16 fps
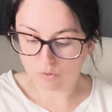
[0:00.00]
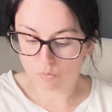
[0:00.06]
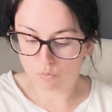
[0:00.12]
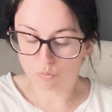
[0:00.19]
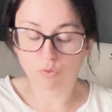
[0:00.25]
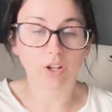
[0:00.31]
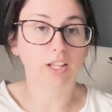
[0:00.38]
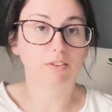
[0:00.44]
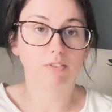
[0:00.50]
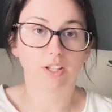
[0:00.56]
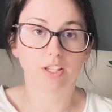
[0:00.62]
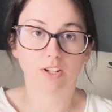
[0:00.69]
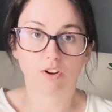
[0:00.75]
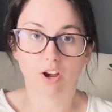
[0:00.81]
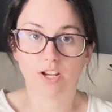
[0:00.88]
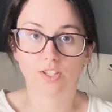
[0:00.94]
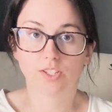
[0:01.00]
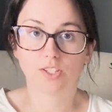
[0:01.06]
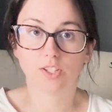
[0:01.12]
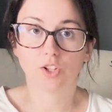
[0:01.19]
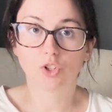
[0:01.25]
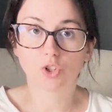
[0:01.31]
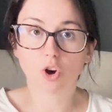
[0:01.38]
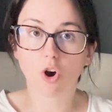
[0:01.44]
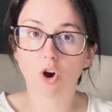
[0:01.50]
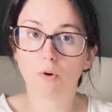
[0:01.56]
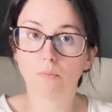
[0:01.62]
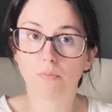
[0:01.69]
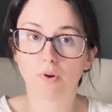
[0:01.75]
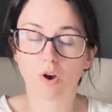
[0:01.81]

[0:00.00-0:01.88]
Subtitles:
really nice top.